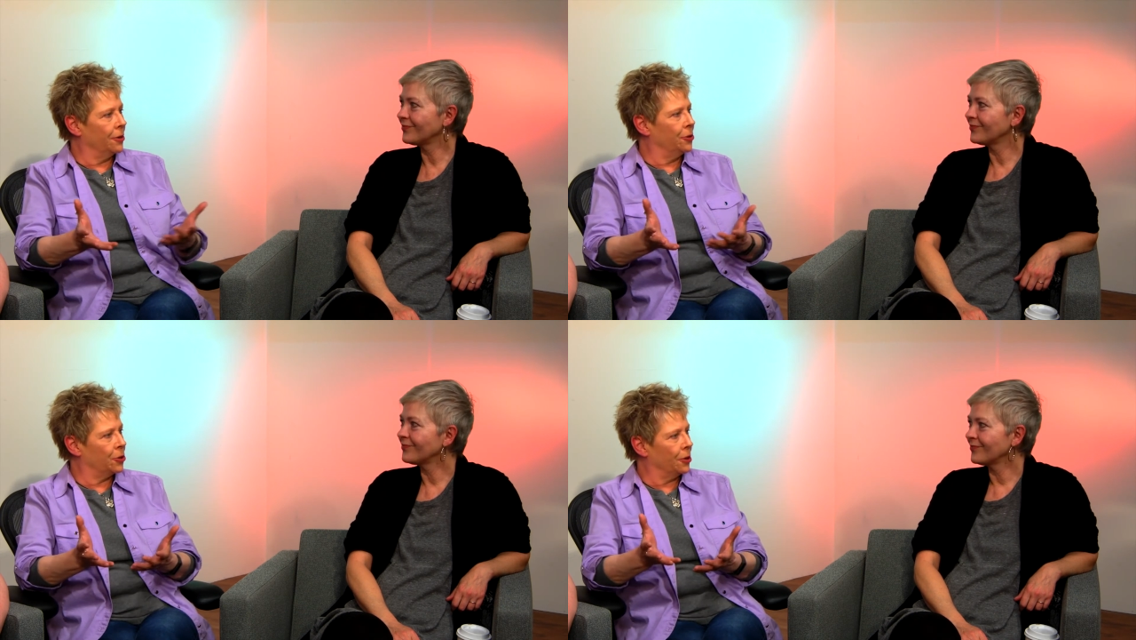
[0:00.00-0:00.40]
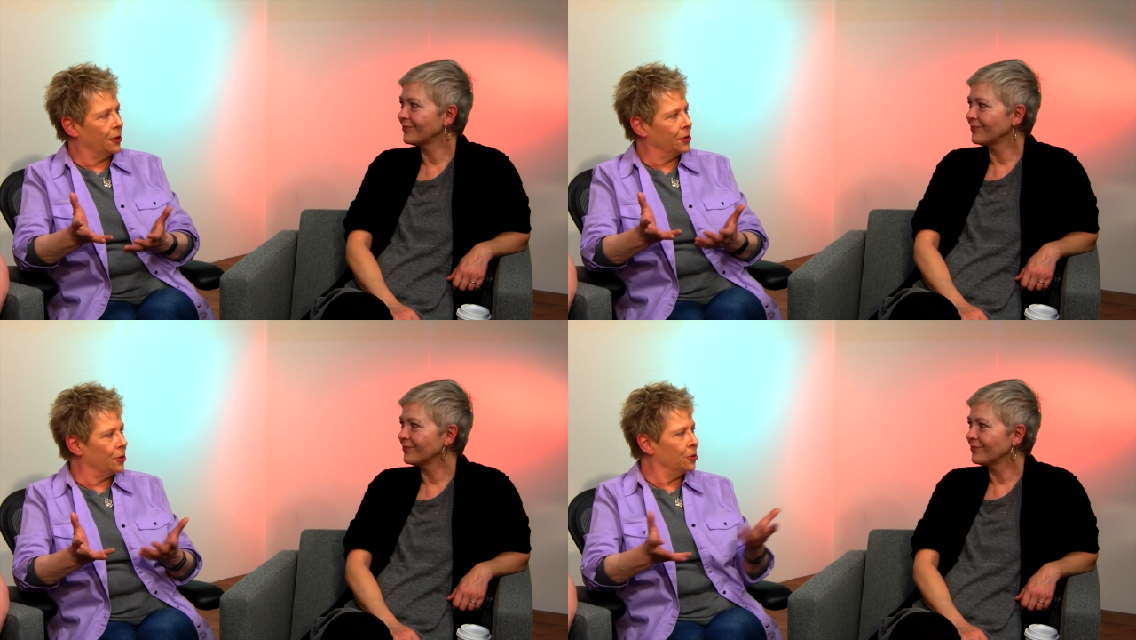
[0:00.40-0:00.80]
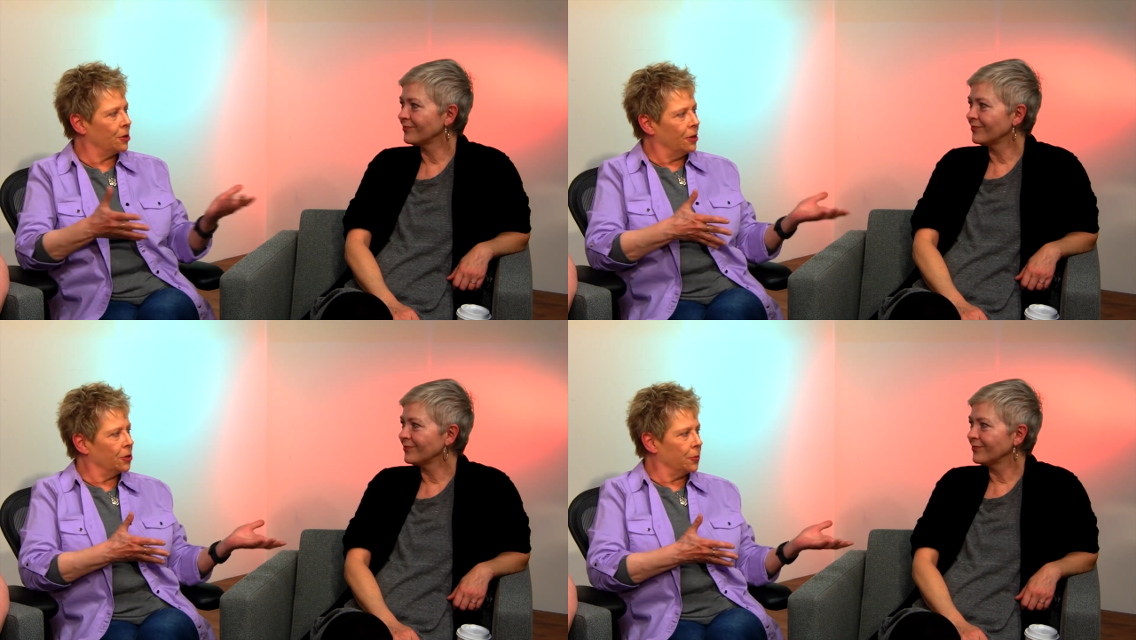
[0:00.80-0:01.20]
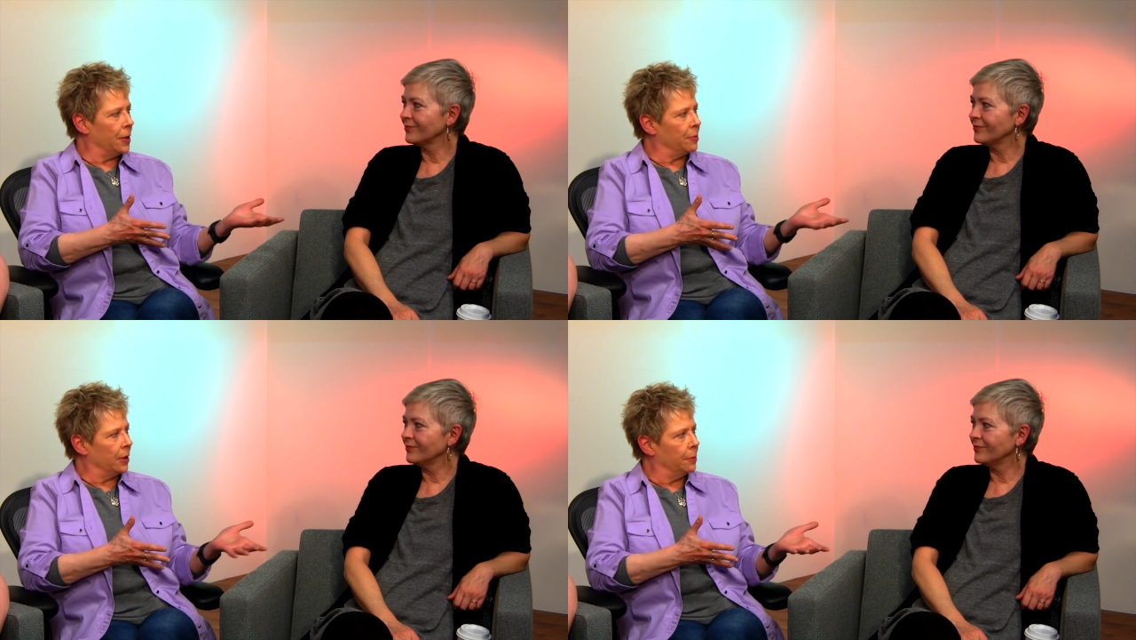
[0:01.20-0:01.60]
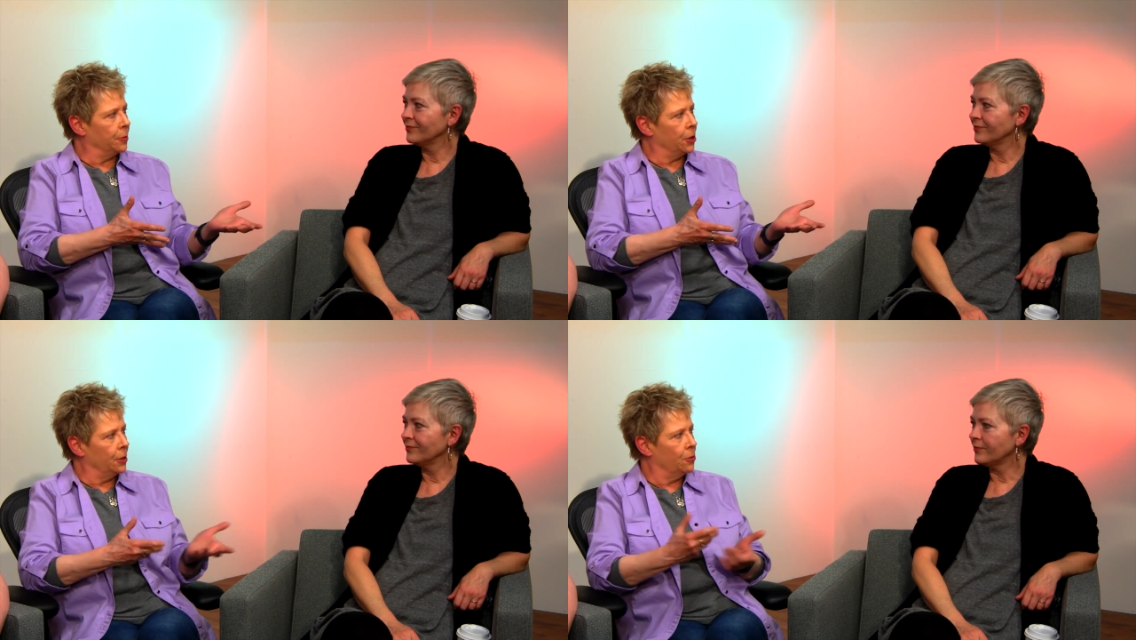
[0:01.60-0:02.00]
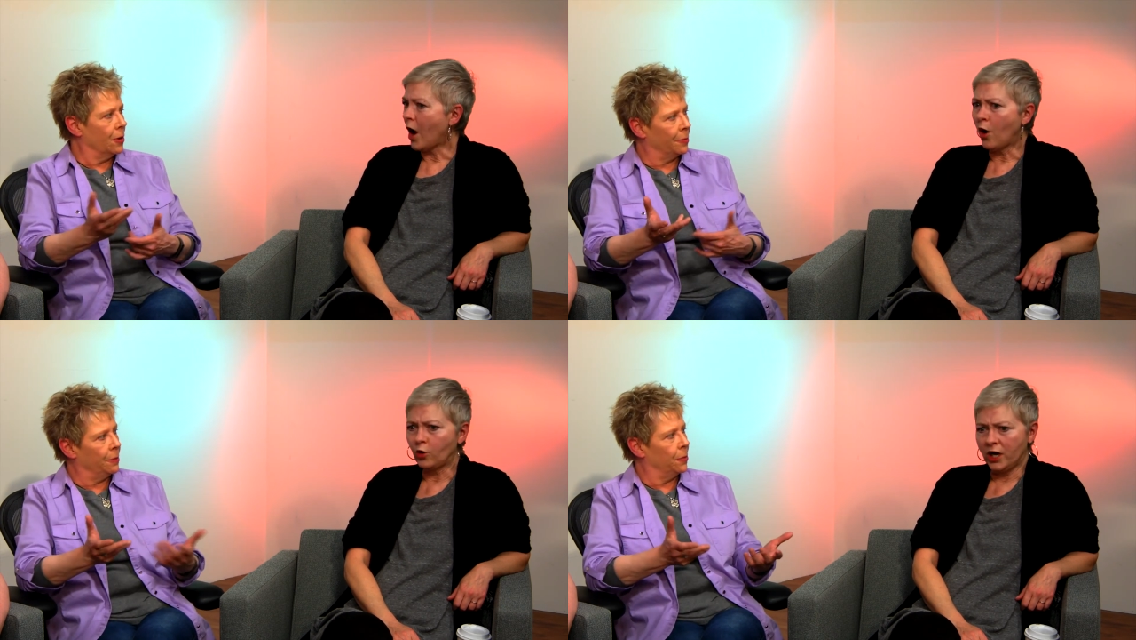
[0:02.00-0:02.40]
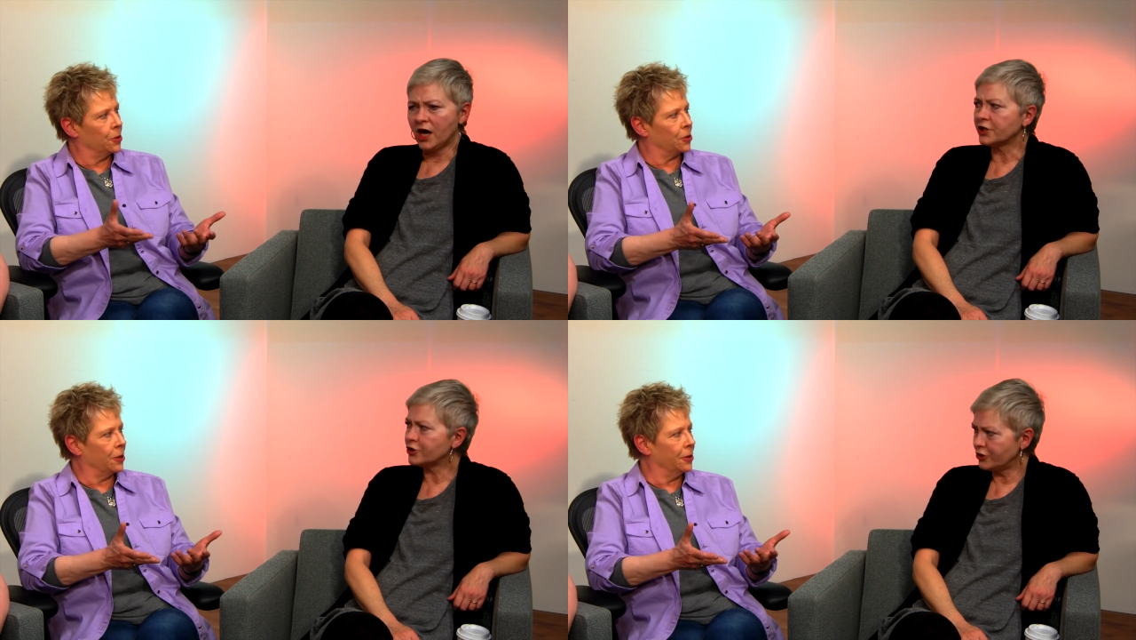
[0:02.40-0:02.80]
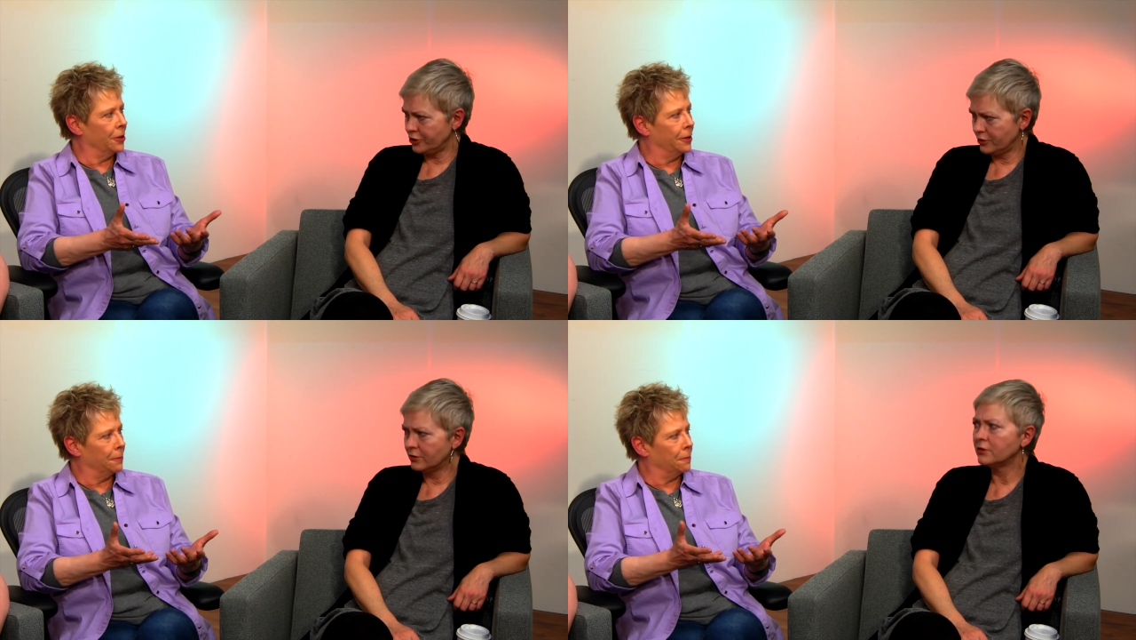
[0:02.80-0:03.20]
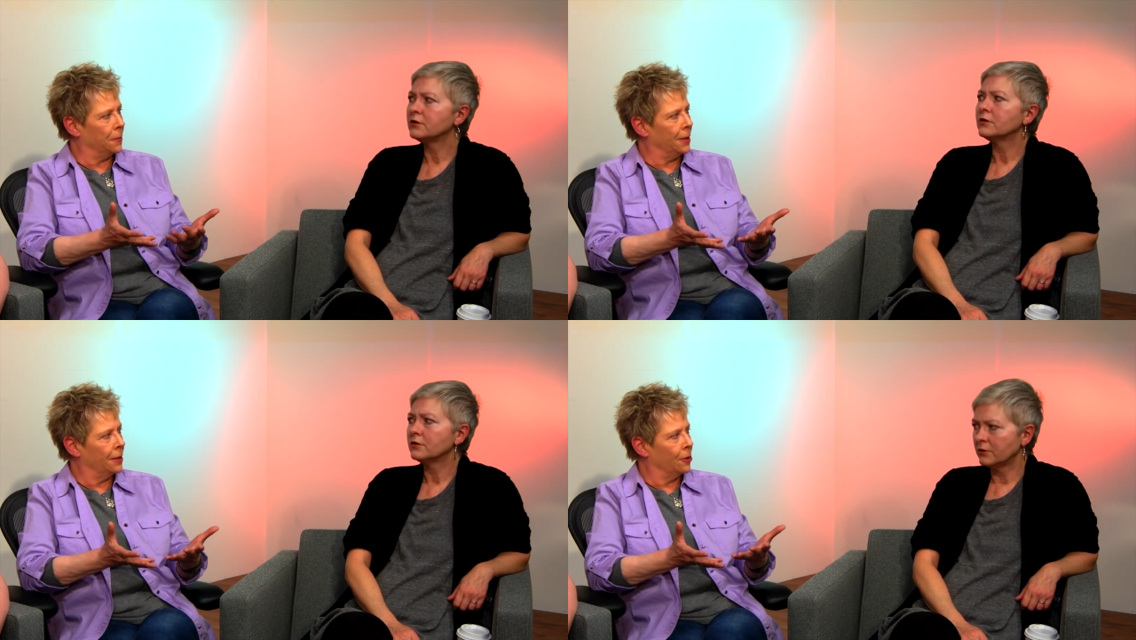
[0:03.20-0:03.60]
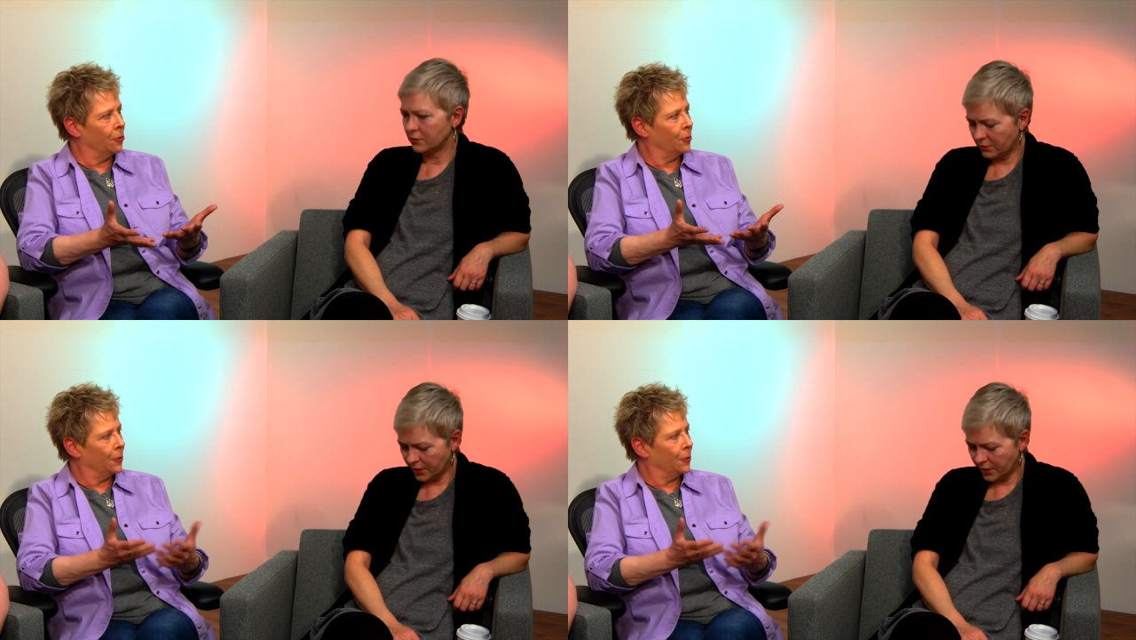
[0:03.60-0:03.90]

Speaker 1: Are you start? Are those calls ramping up to you? Are oh, people gosh. starting to? You know.